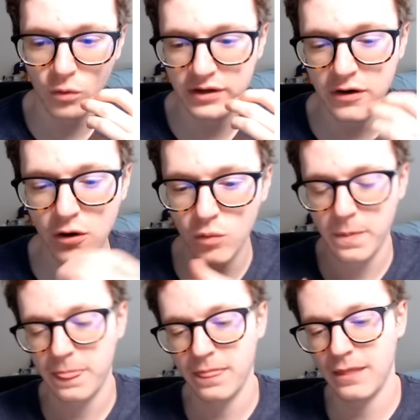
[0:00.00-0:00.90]
you know
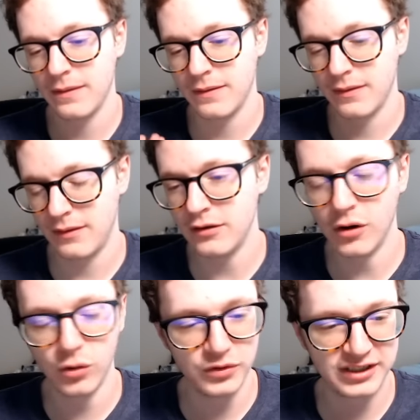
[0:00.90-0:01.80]

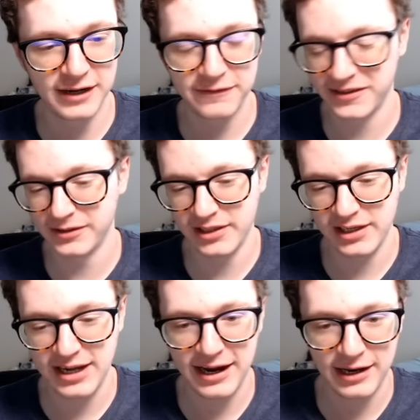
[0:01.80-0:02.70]
who's
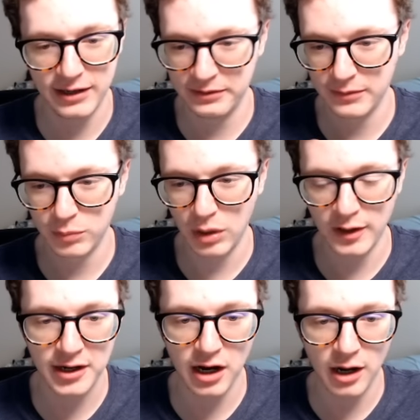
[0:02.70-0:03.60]
definitely had
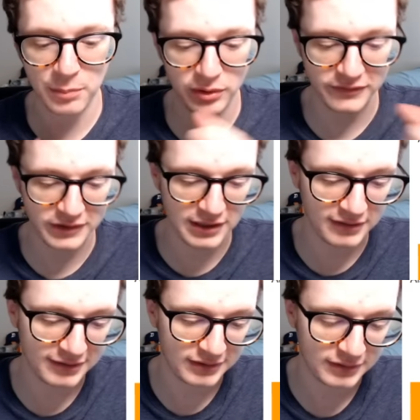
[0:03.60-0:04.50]
probably a couple of
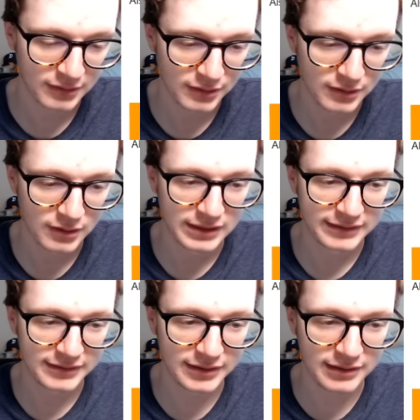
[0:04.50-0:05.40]
these
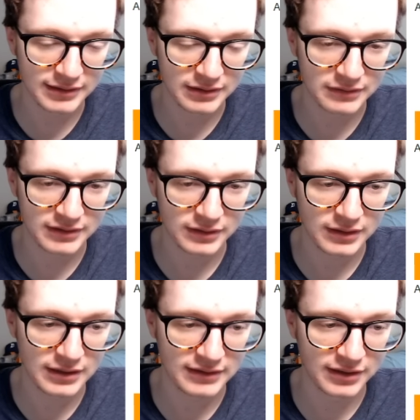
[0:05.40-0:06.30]
seasons
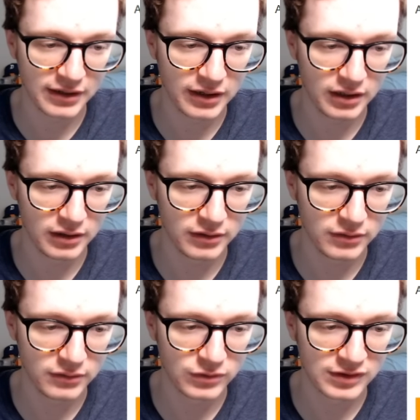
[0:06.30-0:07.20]
is
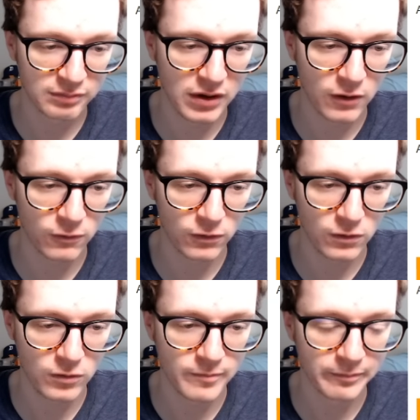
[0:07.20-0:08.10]

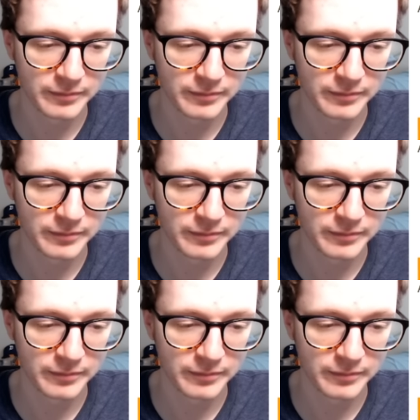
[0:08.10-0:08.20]
Smero